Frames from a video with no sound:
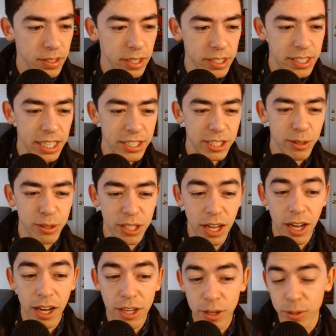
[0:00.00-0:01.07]
Liz says she was
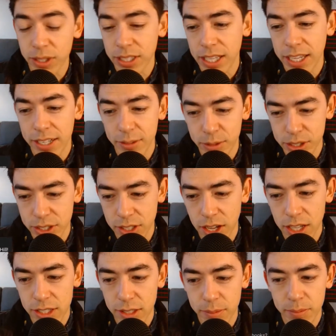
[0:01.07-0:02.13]
auto ungated, which is
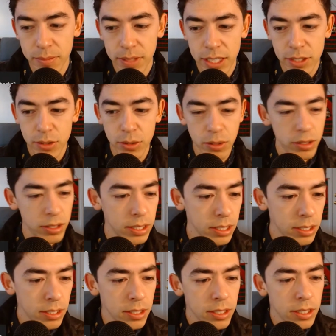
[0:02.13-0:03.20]
awesome. That's cool.
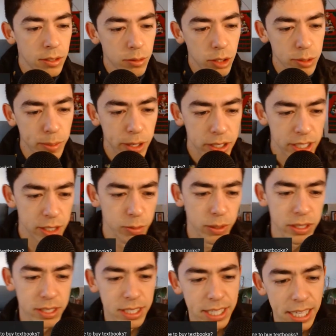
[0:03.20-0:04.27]
Rosemary says, when
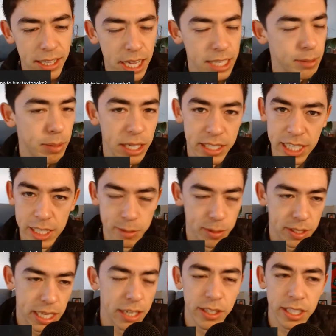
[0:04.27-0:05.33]
is the deadline to buy
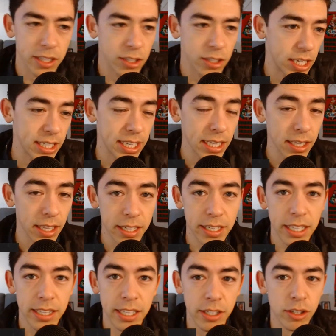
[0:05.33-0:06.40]
textbooks? I don't think there's any deadline.
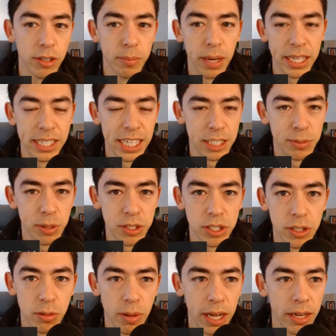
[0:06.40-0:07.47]
I think you can buy textbooks
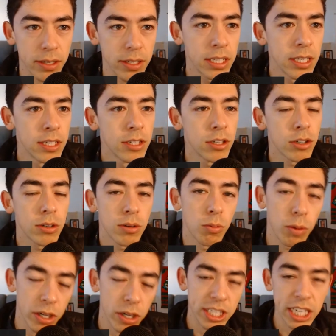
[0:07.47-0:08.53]
year round.
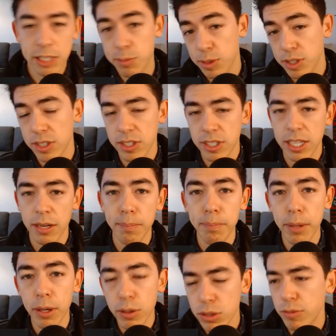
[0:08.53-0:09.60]
Winter textbooks is sell
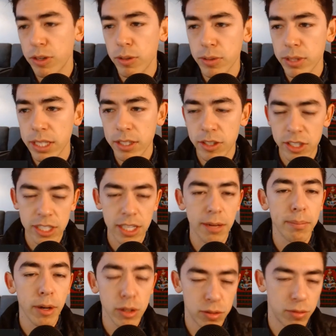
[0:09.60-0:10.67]
most frequently. They can sell
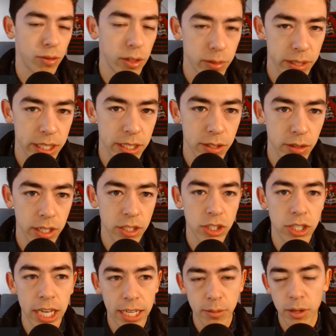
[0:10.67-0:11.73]
most frequently during
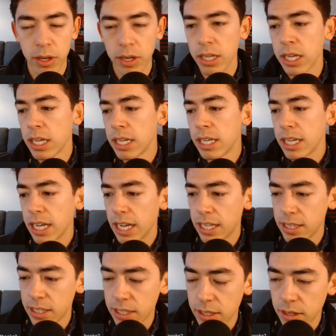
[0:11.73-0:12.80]
January
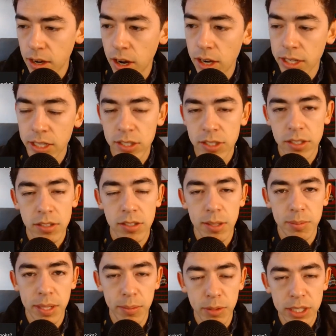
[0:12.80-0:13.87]
and the August
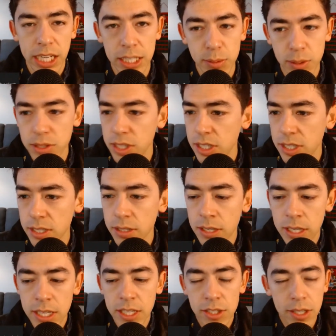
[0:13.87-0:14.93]
September textbook season.
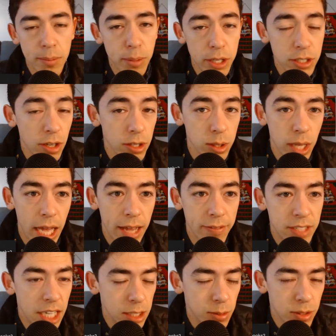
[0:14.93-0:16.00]
Some books also have
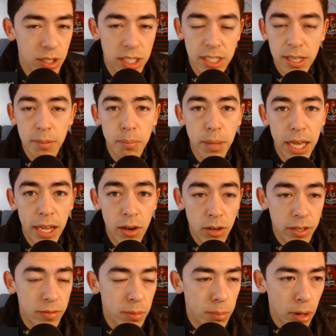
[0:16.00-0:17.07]
textbook season in May or
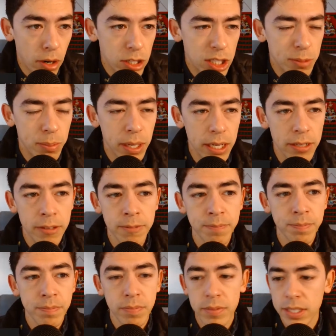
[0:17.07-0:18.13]
even March, but
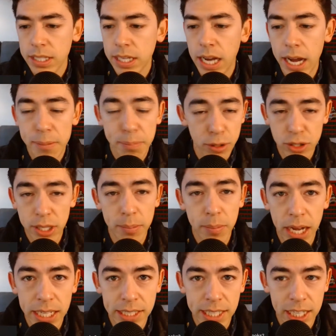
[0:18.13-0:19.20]
I personally
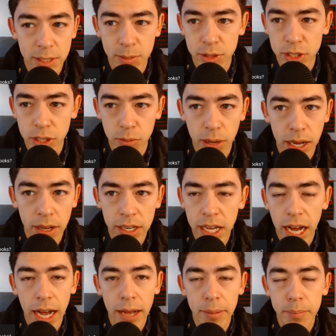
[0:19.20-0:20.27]
buy textbooks year round.
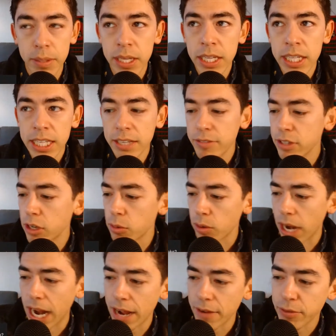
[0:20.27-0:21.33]
I'm even though we're
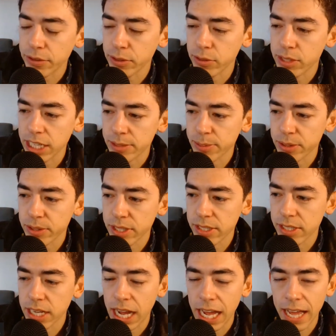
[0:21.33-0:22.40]
halfway through textbook
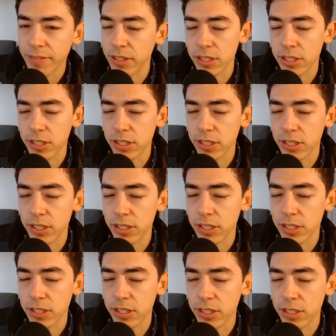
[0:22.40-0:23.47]
season, I haven't slowed down
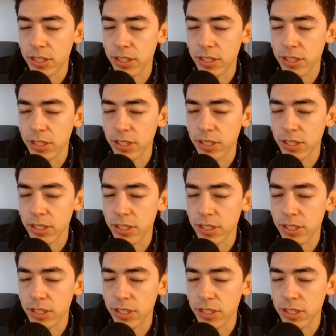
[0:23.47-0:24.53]
my buying. I'm
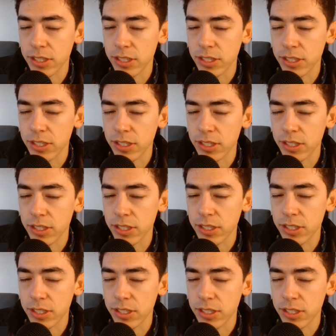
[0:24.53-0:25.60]
literally buying
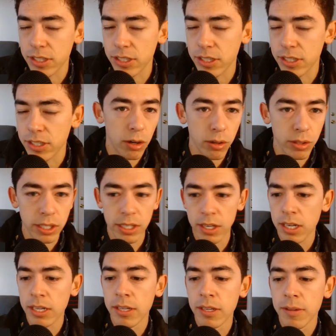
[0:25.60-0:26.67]
consistently basically the whole year.